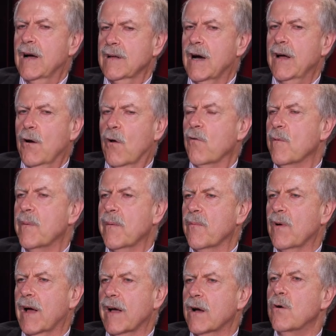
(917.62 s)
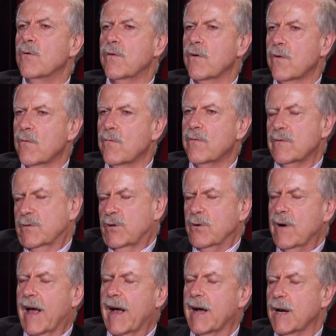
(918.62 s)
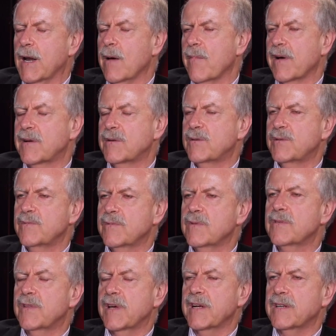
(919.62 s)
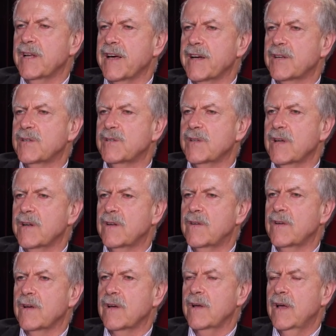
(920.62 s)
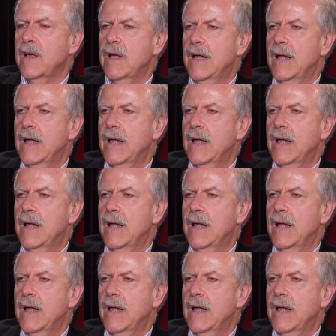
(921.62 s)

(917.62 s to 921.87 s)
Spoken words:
I know the people I go to, certain academics, think tanks that,